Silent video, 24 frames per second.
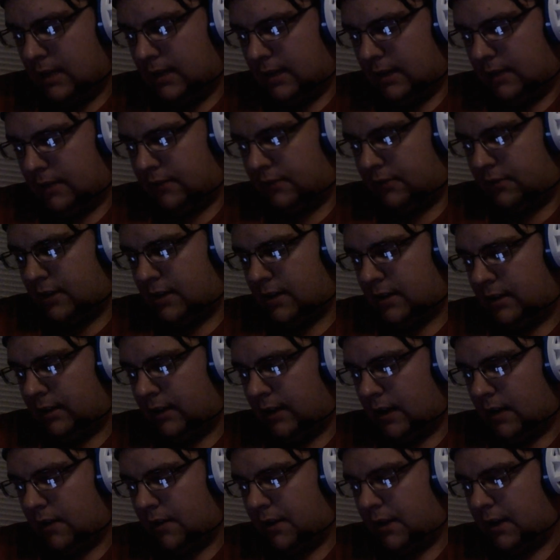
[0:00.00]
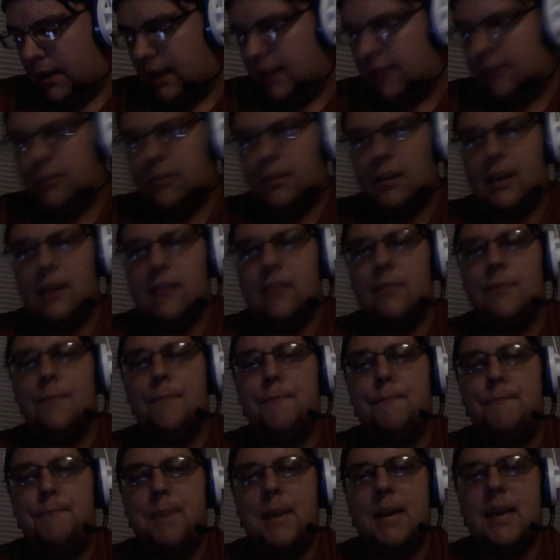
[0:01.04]
Now, the secondary is its
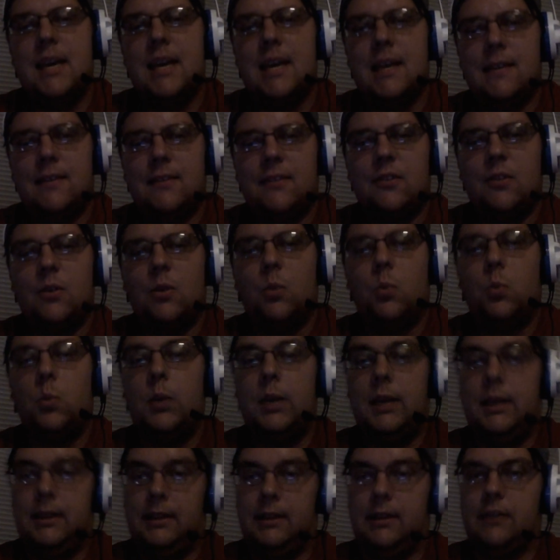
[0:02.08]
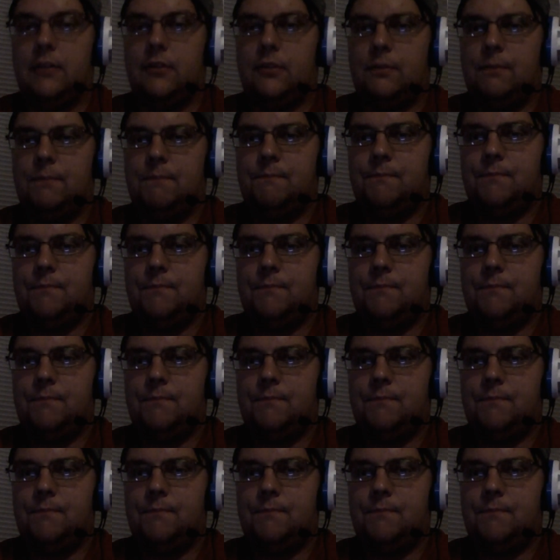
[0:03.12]
biggest weakness.